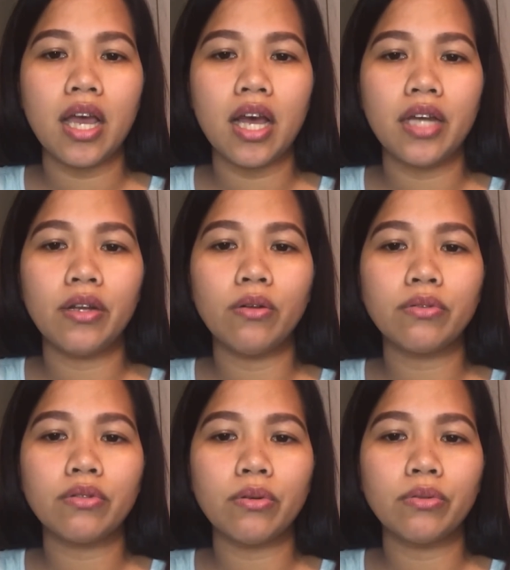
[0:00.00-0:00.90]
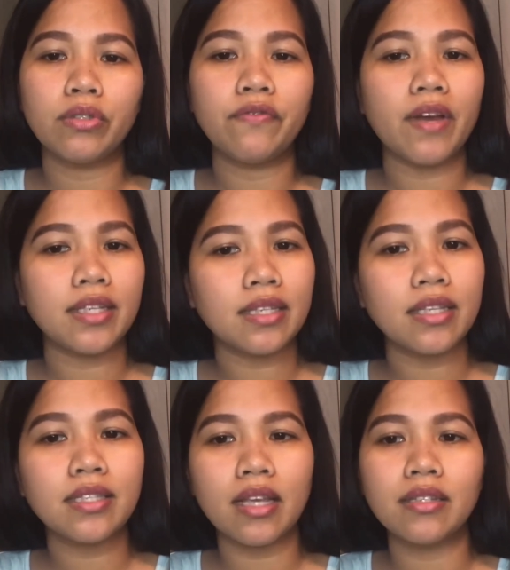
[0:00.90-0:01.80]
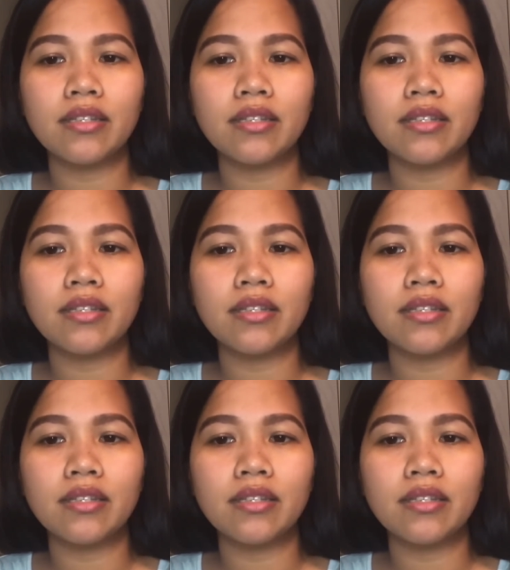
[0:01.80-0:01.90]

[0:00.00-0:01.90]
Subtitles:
and also devices and